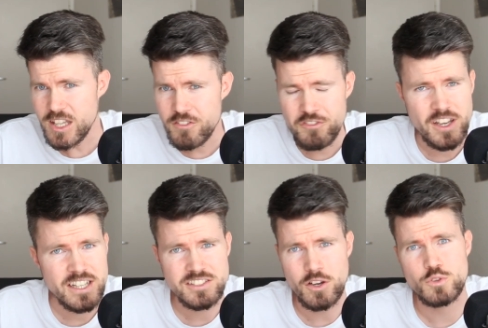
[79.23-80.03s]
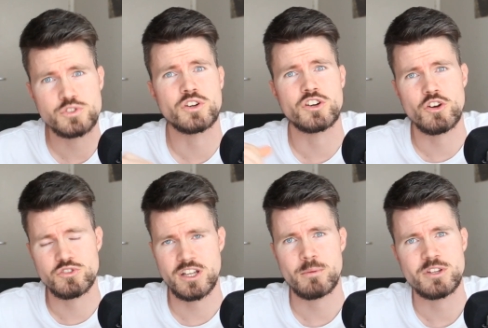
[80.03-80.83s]
phase also
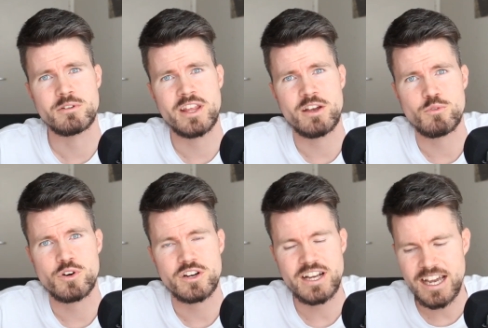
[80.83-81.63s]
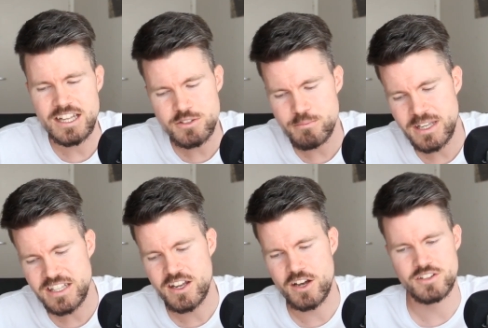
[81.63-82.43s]
clogged up the network and
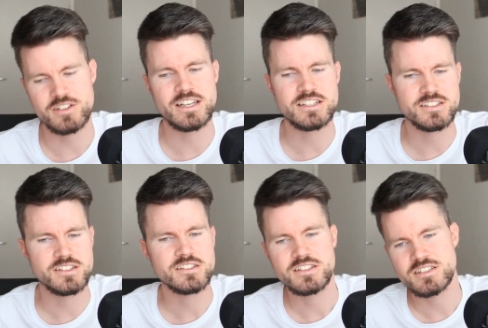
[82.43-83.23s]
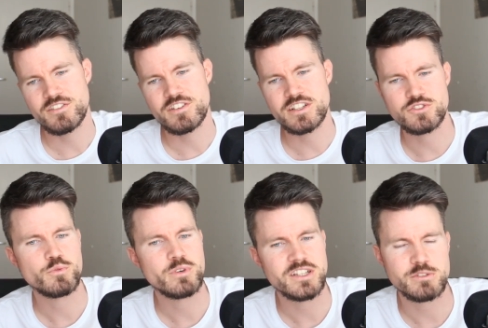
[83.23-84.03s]
many other instances. I think
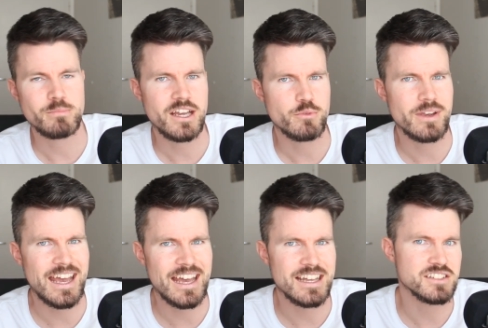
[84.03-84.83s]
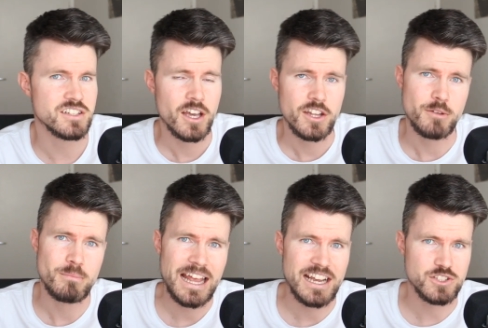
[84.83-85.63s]
two weeks back we had the
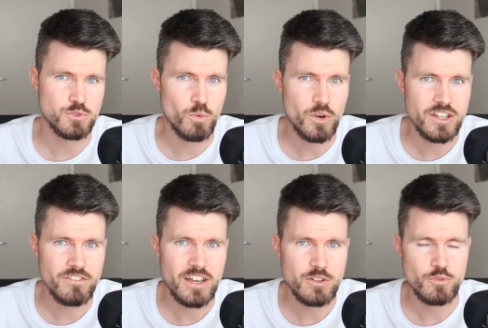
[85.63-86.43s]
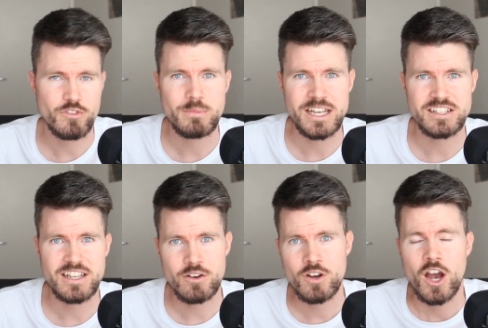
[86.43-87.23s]
Black Swan event with
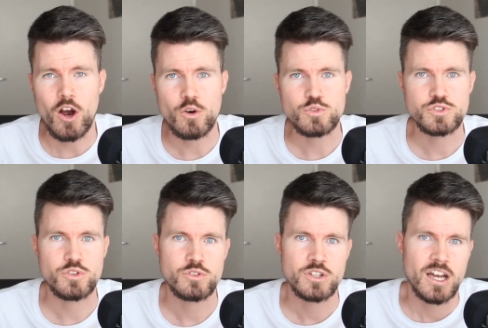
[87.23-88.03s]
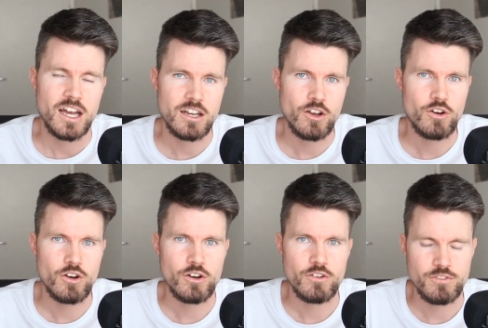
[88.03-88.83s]
MakerDAO. Also a lot
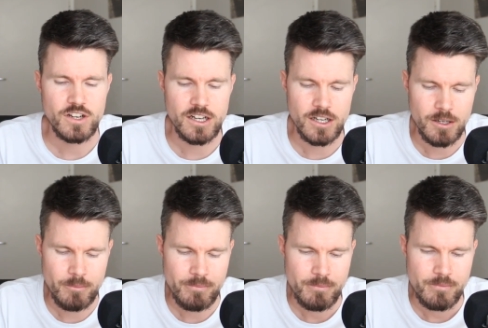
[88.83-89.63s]
of um,